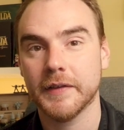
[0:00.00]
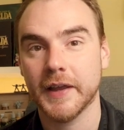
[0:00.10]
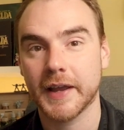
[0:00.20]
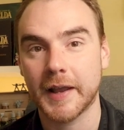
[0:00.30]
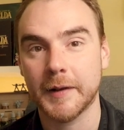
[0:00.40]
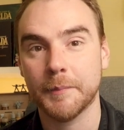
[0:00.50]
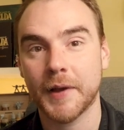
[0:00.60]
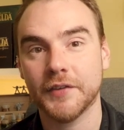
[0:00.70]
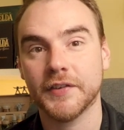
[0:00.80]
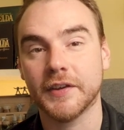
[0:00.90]
they gain
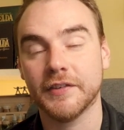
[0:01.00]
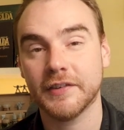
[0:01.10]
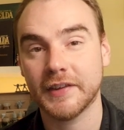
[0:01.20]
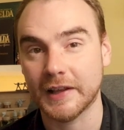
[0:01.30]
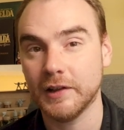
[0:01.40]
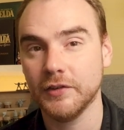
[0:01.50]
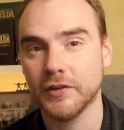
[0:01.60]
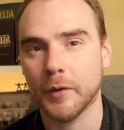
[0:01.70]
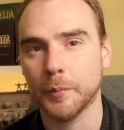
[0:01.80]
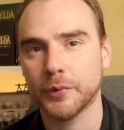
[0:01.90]
passing
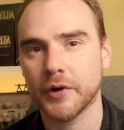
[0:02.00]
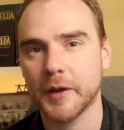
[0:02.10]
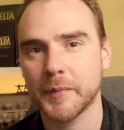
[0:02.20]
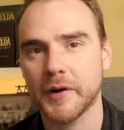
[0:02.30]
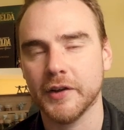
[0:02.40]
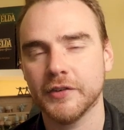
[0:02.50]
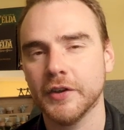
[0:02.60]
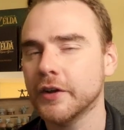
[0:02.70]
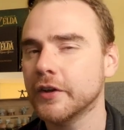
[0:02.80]
skills on primaries,